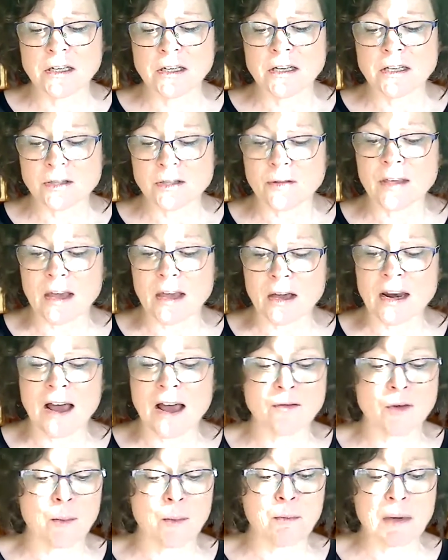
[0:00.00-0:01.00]
so they could
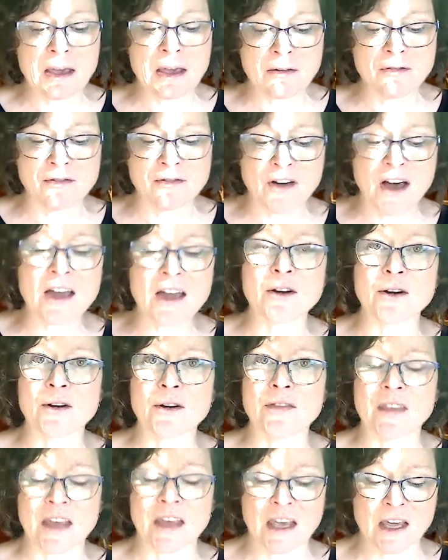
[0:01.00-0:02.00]
have a big fire
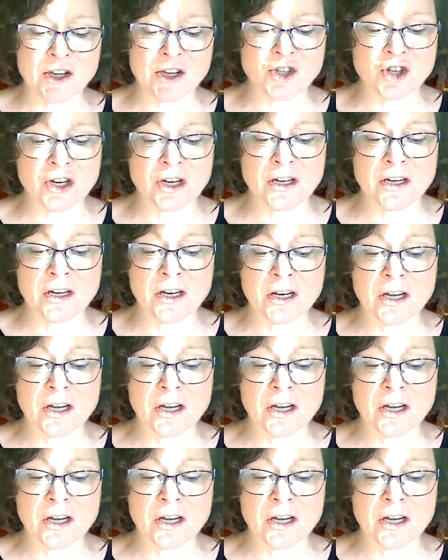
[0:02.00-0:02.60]
in the kitchen,